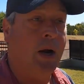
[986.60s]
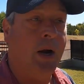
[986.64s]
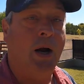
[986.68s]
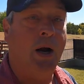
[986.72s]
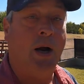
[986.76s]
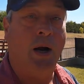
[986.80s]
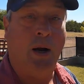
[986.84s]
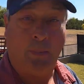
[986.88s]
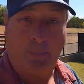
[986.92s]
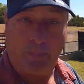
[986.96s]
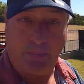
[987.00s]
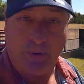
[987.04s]

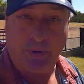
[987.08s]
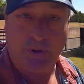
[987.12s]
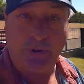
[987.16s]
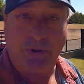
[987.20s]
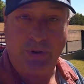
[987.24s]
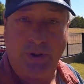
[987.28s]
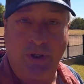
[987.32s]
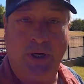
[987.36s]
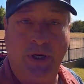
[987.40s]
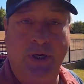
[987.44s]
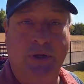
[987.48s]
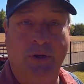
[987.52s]
I
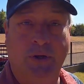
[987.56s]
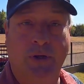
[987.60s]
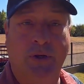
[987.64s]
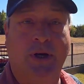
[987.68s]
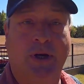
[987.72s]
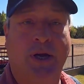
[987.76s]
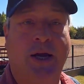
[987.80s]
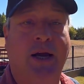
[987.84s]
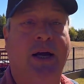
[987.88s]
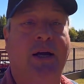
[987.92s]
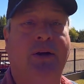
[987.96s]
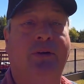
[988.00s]
appreciate you
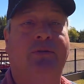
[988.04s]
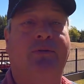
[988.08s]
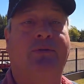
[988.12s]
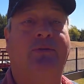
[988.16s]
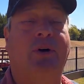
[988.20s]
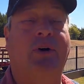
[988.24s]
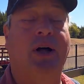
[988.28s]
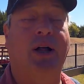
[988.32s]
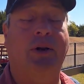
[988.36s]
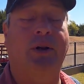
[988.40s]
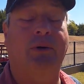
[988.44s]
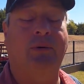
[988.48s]
guys
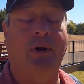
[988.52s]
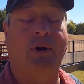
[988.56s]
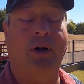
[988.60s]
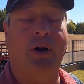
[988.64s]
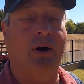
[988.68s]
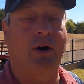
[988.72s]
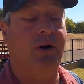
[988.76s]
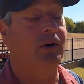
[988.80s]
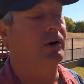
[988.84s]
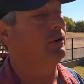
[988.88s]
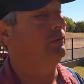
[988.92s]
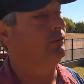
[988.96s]
following
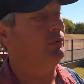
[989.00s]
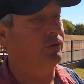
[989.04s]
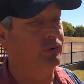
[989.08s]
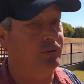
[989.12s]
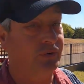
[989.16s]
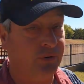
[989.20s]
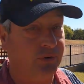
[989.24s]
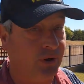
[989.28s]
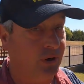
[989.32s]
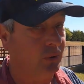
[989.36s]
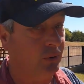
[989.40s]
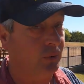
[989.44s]
along. If you're
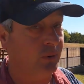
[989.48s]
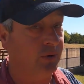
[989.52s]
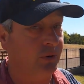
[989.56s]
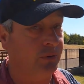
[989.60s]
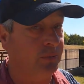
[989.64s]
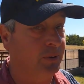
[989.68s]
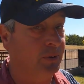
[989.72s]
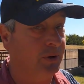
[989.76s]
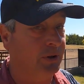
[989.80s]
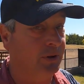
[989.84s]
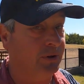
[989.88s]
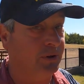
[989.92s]
still
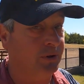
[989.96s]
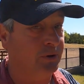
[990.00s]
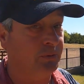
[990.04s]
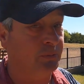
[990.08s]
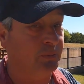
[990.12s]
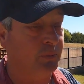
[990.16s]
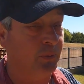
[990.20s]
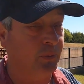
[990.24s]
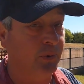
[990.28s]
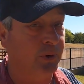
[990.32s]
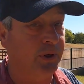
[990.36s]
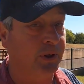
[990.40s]
with me at this
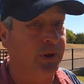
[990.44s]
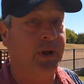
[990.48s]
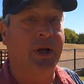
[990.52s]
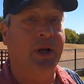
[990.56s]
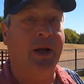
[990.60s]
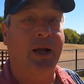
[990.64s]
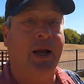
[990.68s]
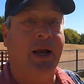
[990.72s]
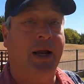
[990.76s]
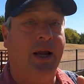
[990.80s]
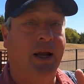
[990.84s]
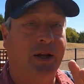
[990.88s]
point
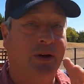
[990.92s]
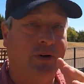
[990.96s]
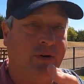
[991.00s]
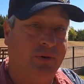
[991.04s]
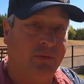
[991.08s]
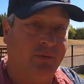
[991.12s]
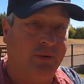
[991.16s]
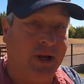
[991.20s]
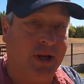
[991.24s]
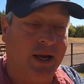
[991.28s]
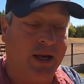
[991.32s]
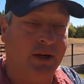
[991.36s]
and
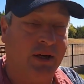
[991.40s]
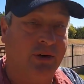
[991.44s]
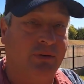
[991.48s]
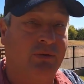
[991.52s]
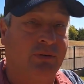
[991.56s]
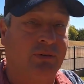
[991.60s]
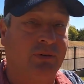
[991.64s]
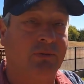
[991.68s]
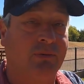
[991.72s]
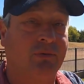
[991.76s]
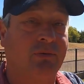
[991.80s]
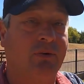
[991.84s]
you've gained
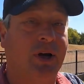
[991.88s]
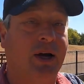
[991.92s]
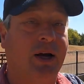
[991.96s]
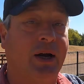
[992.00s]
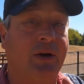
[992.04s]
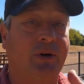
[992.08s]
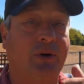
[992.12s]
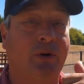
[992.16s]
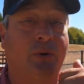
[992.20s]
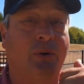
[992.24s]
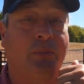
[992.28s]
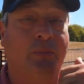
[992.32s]
some
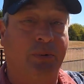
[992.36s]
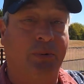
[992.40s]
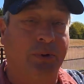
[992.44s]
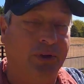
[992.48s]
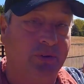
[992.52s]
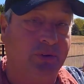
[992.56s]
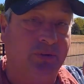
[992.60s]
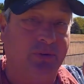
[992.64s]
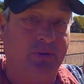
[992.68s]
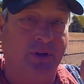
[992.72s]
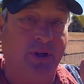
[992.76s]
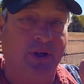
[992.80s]
value,
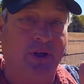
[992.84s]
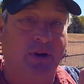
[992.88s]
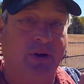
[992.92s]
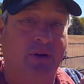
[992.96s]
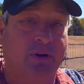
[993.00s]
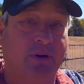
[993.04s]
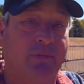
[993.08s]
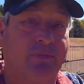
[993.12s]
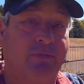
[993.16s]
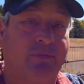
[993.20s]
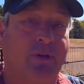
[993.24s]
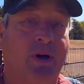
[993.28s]
please click
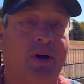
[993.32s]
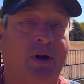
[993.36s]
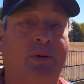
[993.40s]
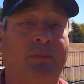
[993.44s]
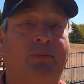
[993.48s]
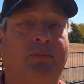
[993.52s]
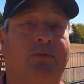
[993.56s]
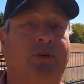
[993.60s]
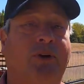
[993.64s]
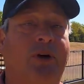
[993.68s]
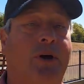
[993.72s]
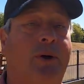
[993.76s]
on a
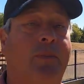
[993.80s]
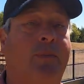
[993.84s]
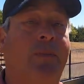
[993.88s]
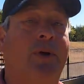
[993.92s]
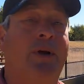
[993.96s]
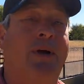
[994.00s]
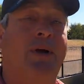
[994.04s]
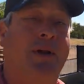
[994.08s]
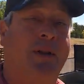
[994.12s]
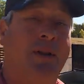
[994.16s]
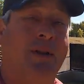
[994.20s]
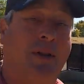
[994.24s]
thumbs up.
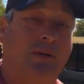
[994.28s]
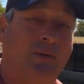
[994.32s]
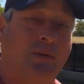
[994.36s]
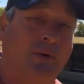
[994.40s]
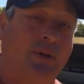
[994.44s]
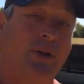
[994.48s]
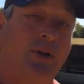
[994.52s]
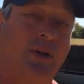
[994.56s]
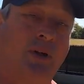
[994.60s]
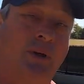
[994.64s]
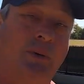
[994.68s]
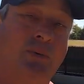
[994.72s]
That
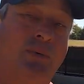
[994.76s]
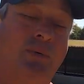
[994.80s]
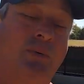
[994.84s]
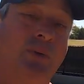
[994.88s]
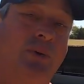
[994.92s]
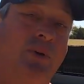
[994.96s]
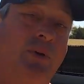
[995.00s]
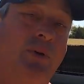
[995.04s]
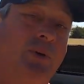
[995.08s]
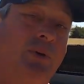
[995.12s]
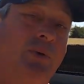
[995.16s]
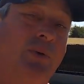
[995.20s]
really helps
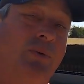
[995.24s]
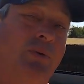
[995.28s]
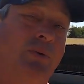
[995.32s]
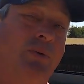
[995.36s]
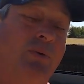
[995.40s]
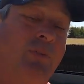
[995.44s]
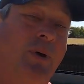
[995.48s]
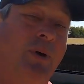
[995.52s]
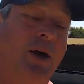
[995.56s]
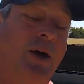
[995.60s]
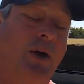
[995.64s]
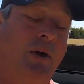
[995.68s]
with the
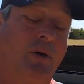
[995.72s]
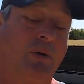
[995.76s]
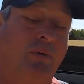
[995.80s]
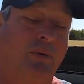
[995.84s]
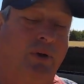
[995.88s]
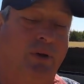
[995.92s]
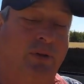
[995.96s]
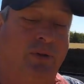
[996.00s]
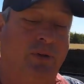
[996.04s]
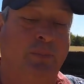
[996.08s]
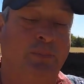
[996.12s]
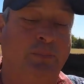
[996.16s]
YouTube
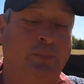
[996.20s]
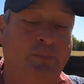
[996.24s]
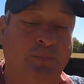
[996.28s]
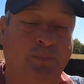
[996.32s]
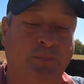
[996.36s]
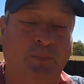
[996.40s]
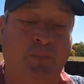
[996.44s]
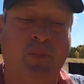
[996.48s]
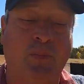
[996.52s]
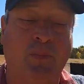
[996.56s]
algorithm.